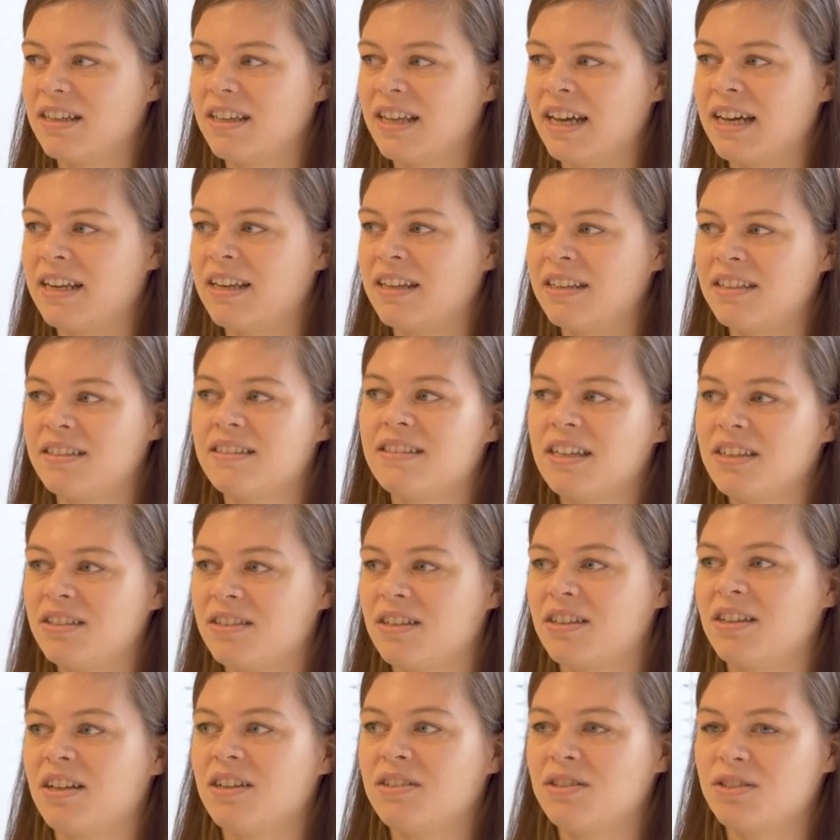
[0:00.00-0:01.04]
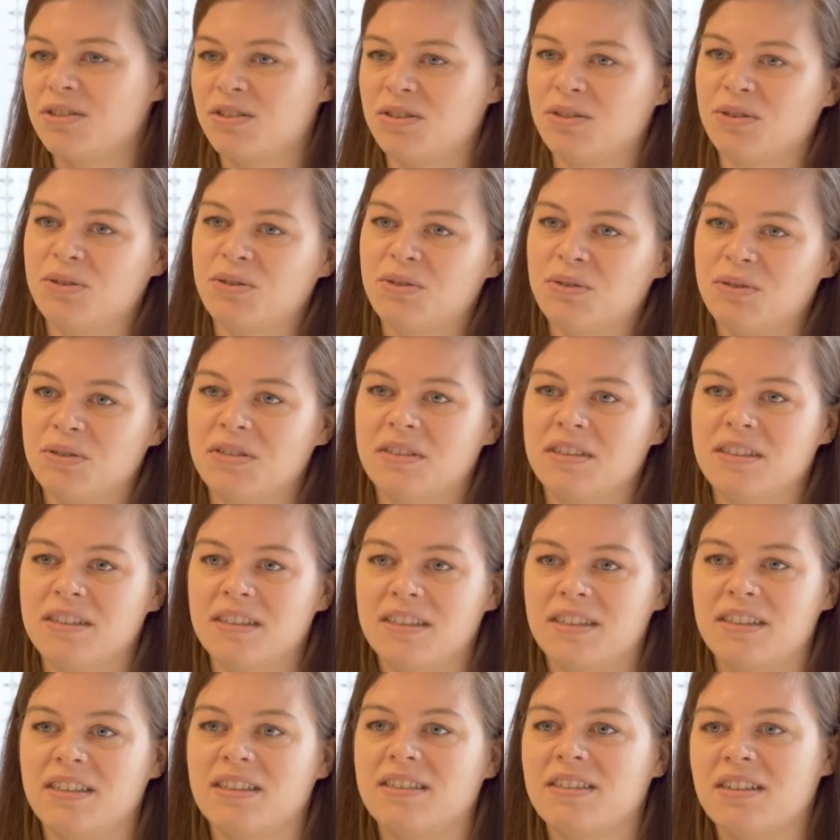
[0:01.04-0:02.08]
that it takes a lot to
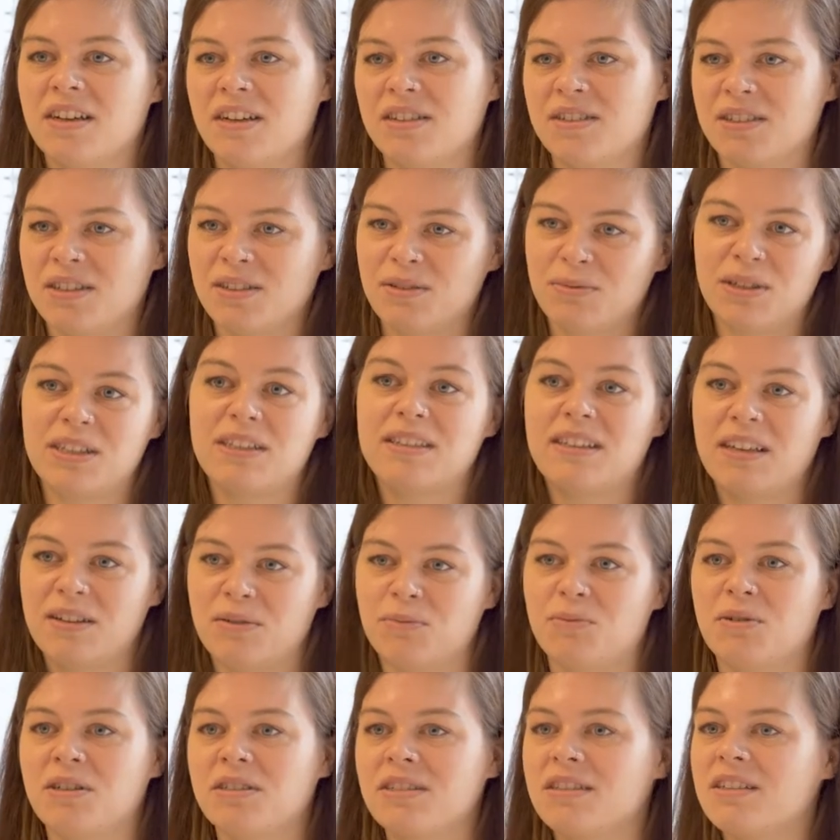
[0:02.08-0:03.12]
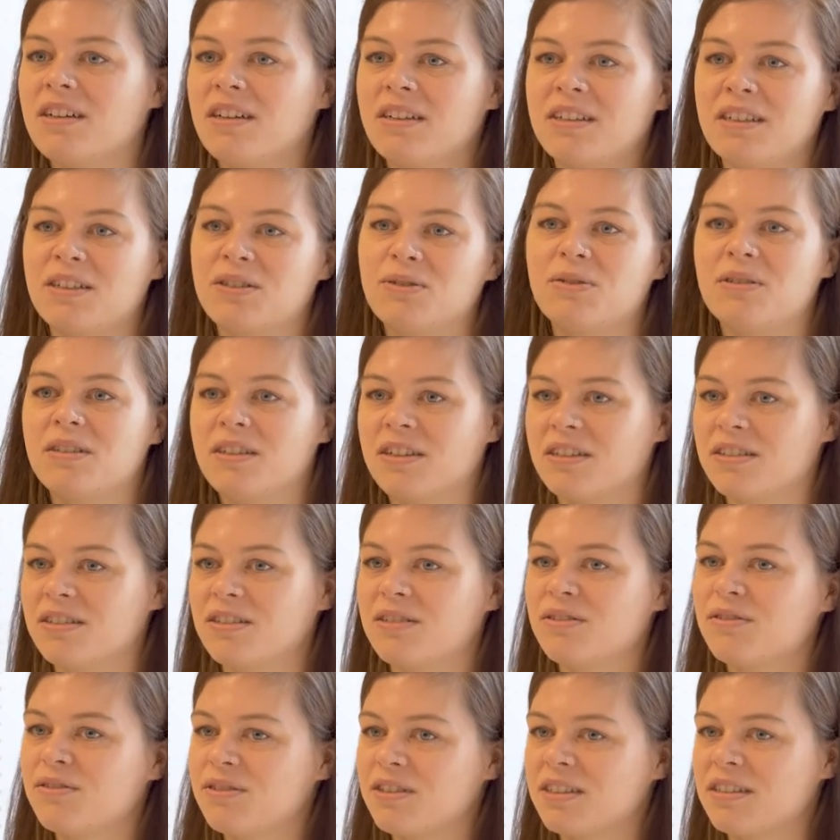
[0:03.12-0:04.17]
discuss it with that one colleague who
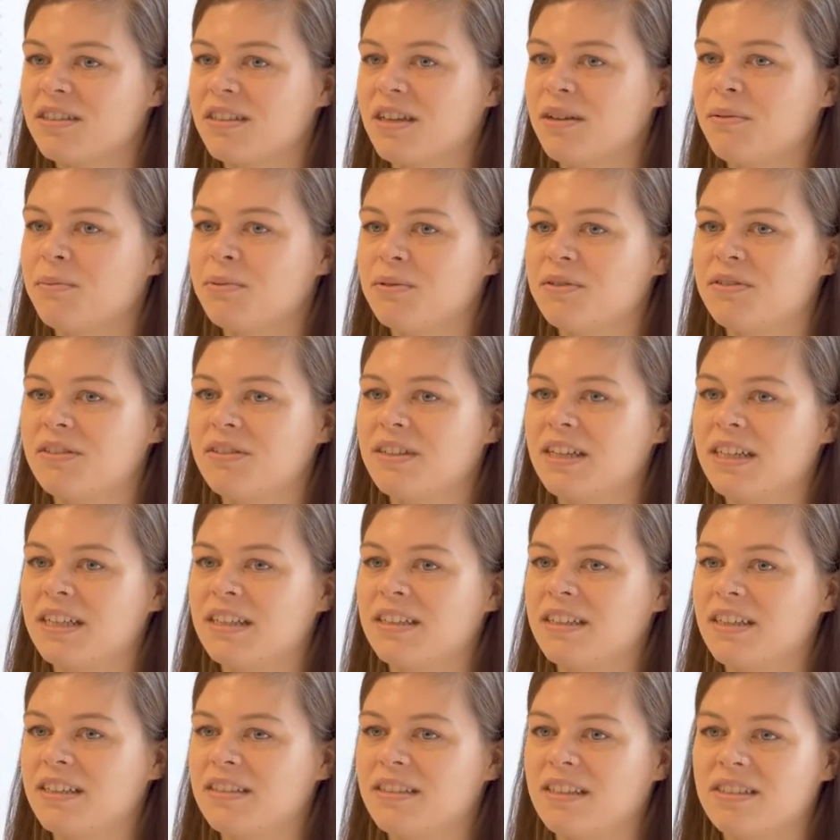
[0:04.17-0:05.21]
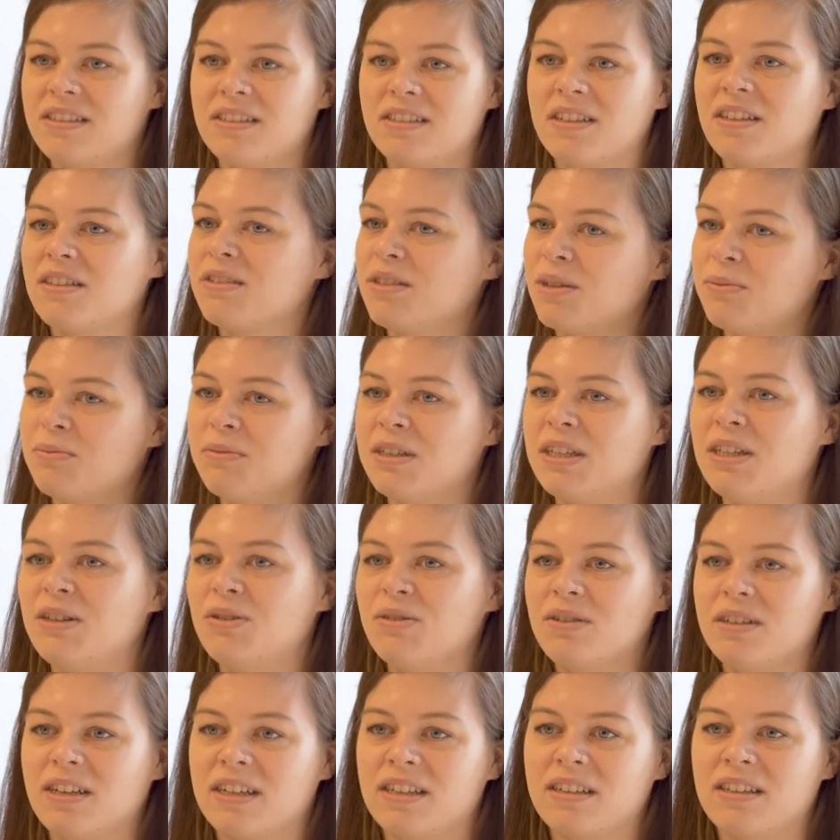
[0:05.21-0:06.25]
doesn't, for example, and that's not something you
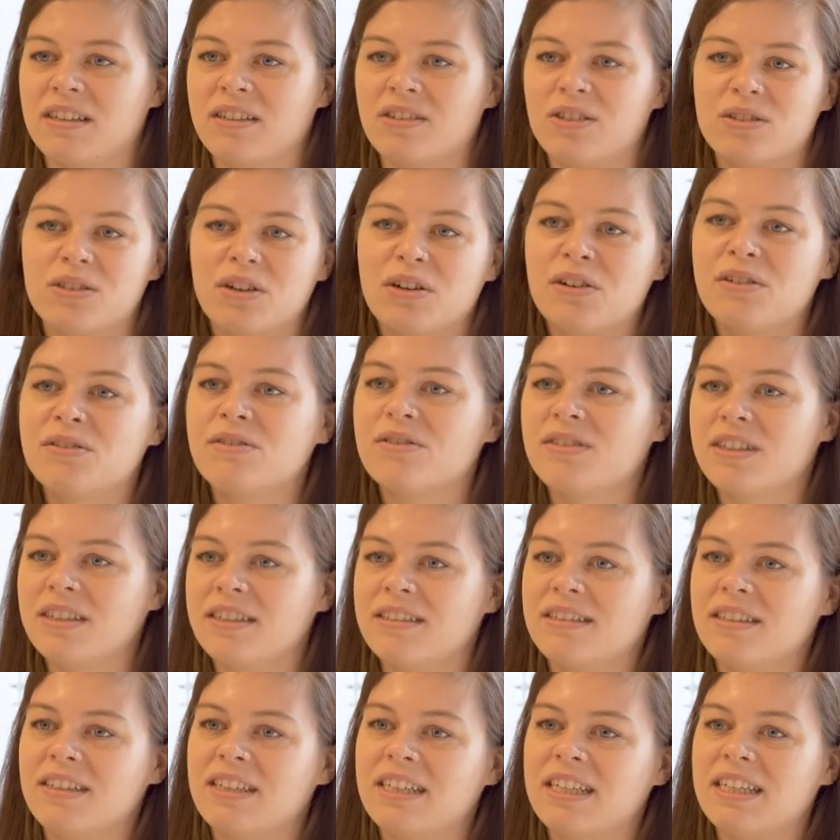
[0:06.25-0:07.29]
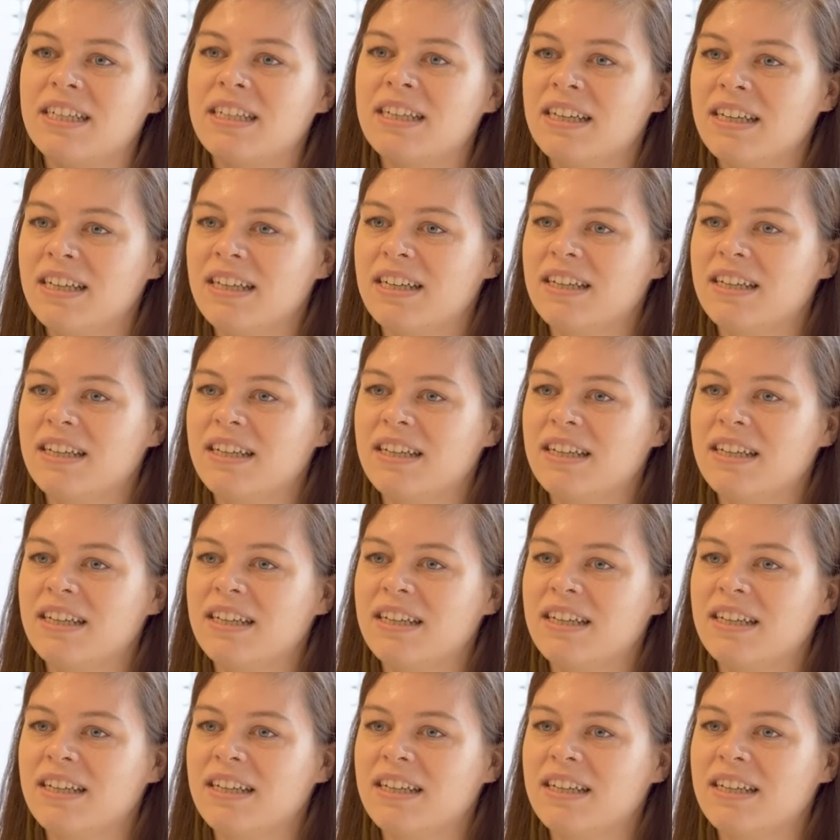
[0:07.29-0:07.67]
can solve easily.